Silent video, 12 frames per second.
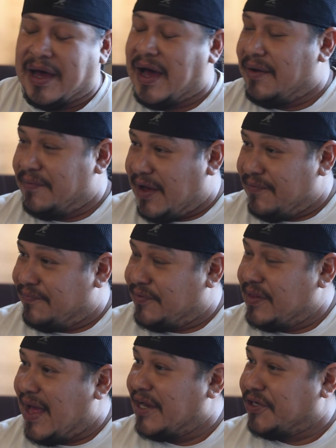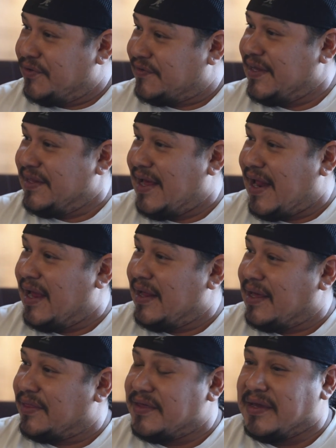I'm, I'm glad you said that.
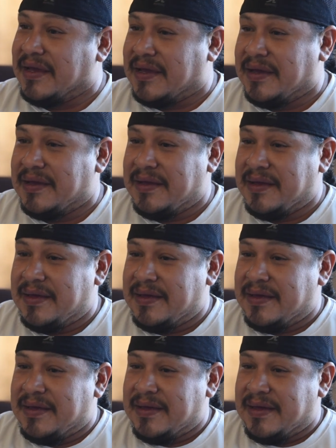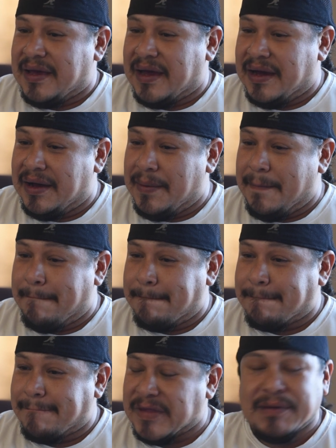I, I think um,
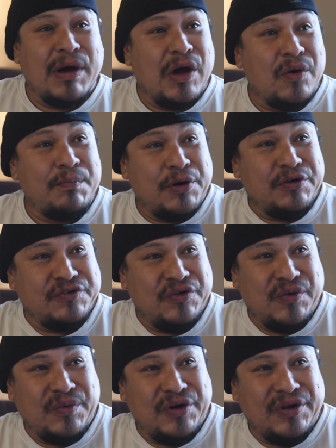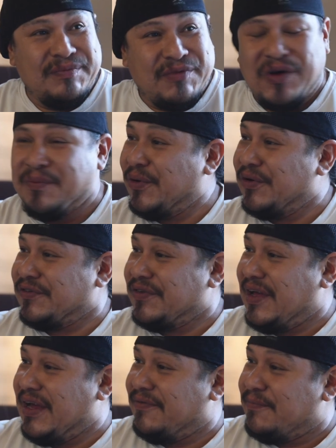in my own personal world, in my own
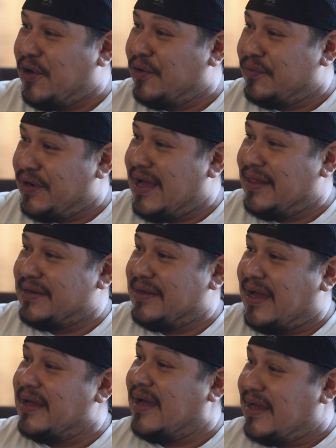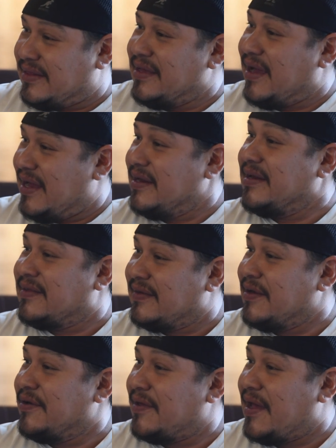personal life, in my own reality, I, I think I needed to
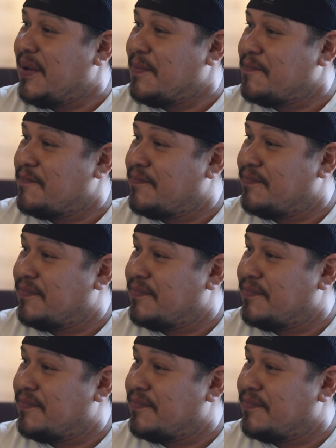hear that and